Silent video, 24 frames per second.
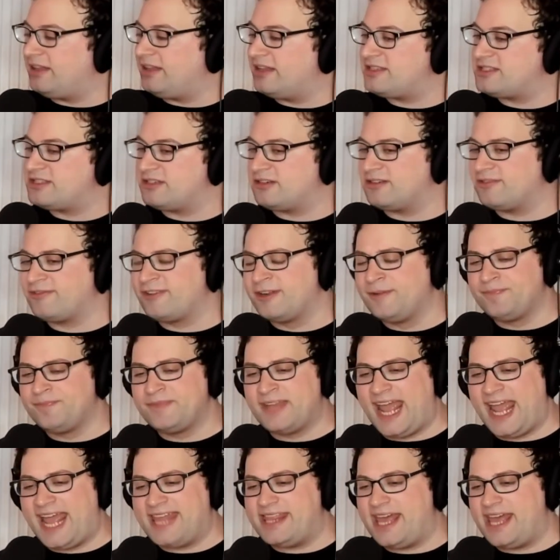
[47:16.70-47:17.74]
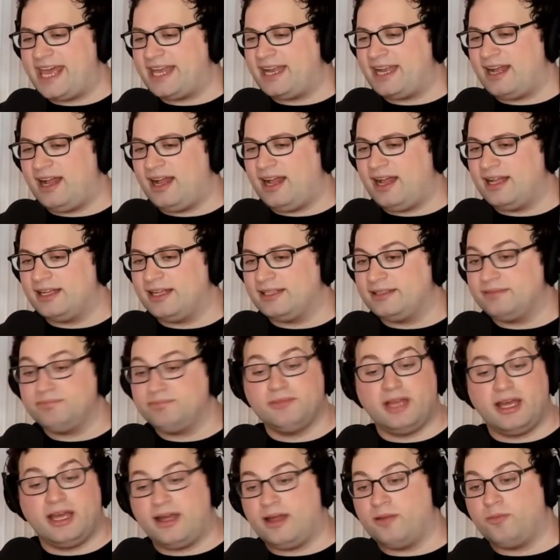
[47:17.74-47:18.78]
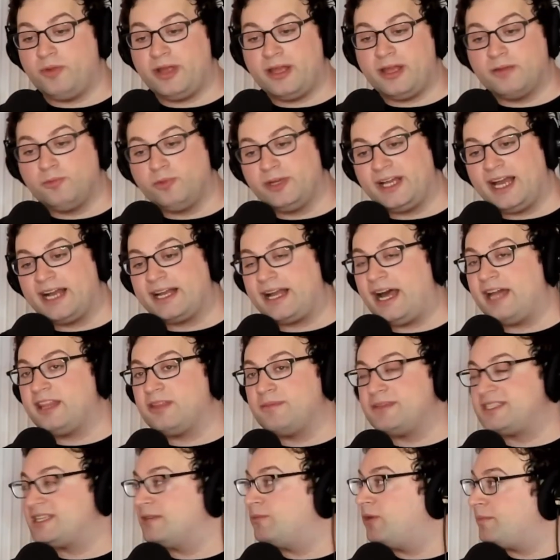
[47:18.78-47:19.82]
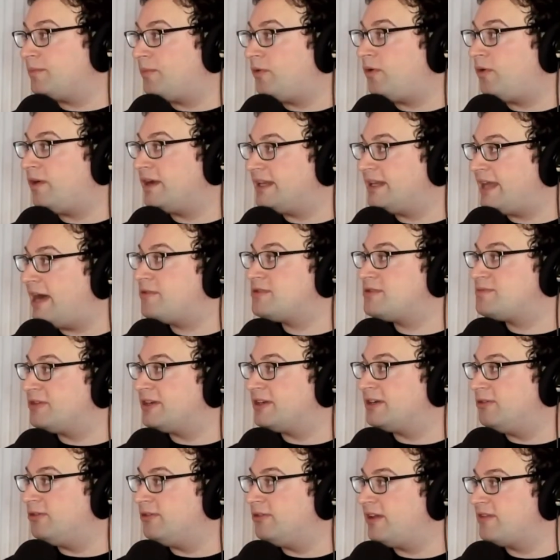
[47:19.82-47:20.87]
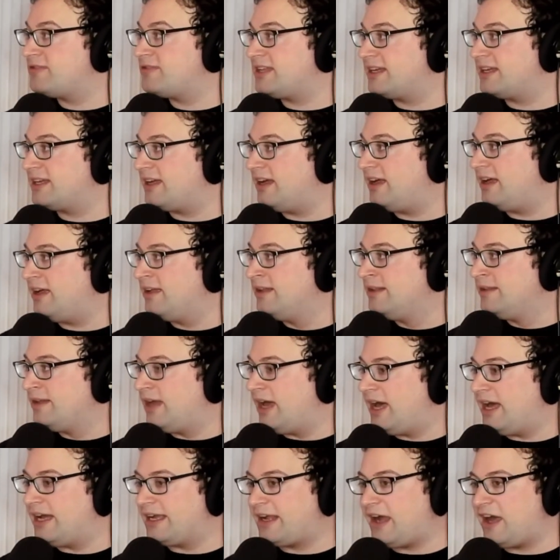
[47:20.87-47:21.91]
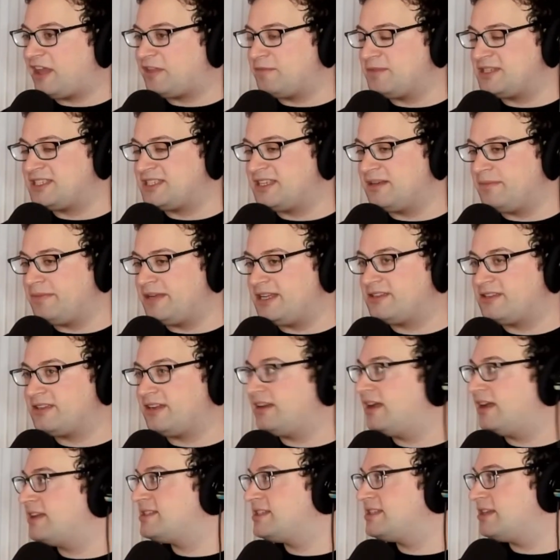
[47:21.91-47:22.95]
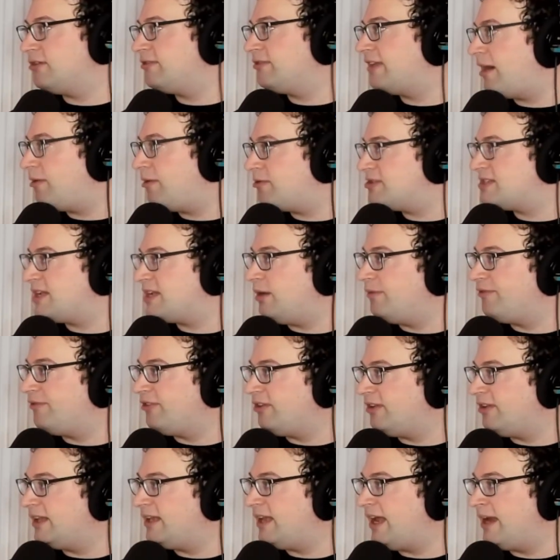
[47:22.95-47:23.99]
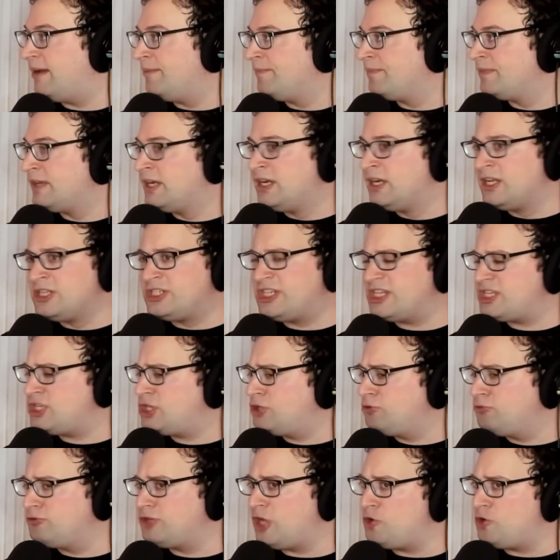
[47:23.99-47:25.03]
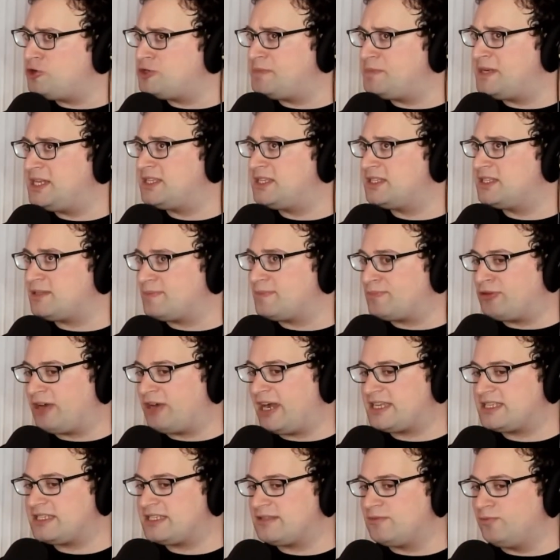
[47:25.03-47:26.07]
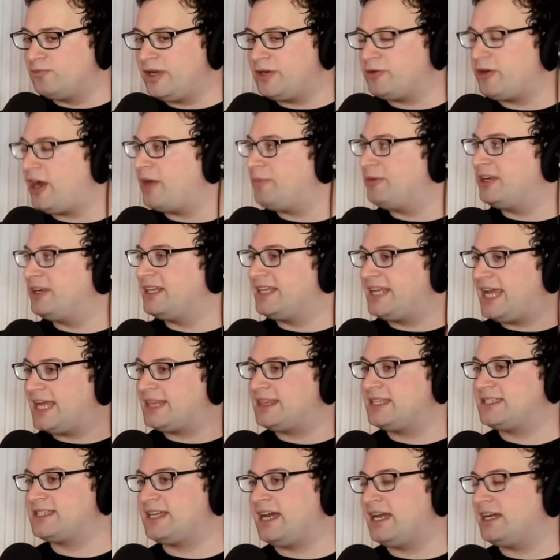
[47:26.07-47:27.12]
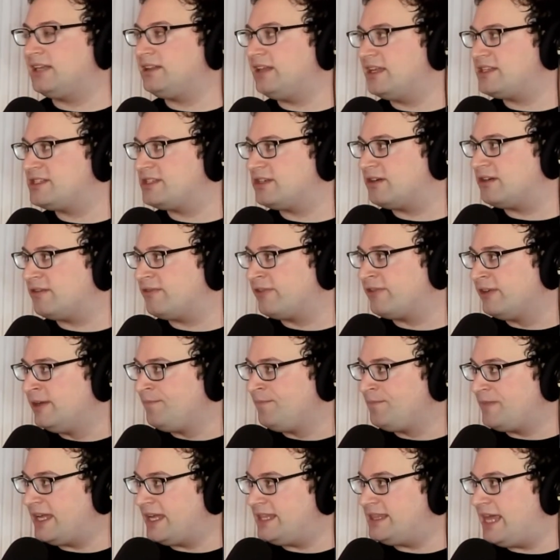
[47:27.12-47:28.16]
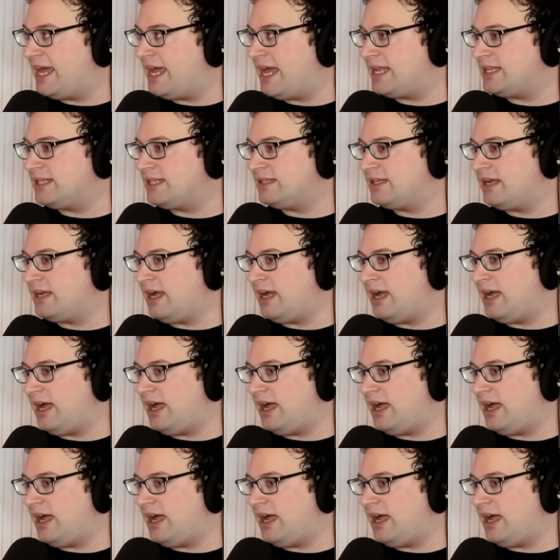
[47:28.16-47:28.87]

listserv. And then we got Gothamist at one point, and that was pretty cool. That was like Gothamist did a piece on us, so that was helpful. And then just through those pieces of press, we were able to get this kind of listserv. And then